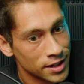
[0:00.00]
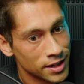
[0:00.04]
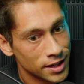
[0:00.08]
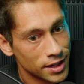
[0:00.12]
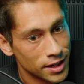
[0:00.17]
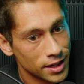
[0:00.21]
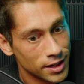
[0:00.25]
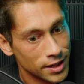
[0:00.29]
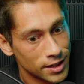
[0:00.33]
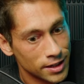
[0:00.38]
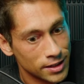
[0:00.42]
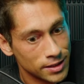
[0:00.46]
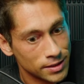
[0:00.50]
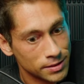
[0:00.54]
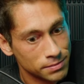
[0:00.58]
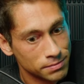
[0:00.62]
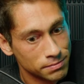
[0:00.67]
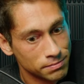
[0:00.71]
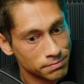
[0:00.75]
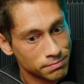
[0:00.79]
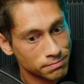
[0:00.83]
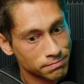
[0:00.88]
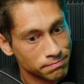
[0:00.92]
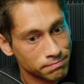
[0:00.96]

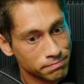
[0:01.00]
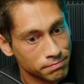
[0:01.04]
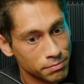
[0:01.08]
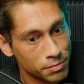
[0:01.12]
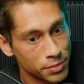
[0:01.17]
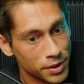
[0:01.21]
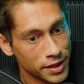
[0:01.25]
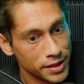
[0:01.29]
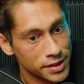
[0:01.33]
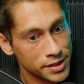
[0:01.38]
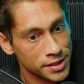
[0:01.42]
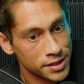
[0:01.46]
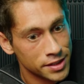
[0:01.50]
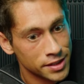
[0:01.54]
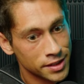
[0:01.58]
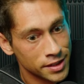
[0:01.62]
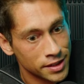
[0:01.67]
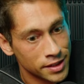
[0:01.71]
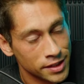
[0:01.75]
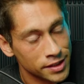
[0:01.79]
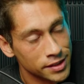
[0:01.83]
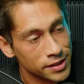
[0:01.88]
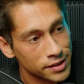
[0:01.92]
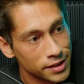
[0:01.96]
But
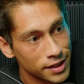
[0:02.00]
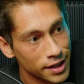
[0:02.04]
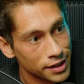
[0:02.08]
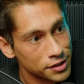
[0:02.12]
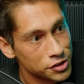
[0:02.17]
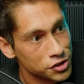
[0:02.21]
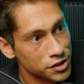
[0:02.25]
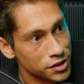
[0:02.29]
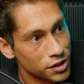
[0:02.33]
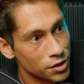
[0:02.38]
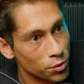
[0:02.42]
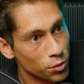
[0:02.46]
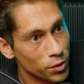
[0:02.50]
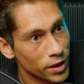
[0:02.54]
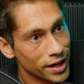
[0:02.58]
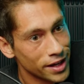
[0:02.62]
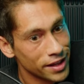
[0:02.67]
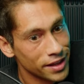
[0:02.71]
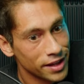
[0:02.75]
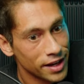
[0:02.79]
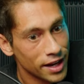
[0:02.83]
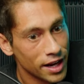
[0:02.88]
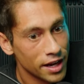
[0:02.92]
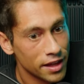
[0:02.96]
actually, the way
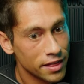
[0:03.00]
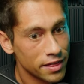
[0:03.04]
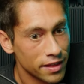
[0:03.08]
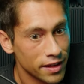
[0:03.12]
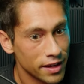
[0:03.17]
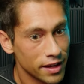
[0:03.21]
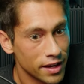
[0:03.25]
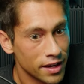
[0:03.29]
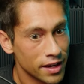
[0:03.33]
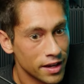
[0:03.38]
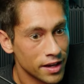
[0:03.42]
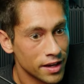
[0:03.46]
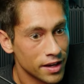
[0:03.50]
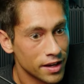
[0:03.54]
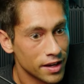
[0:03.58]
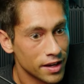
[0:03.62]
that I think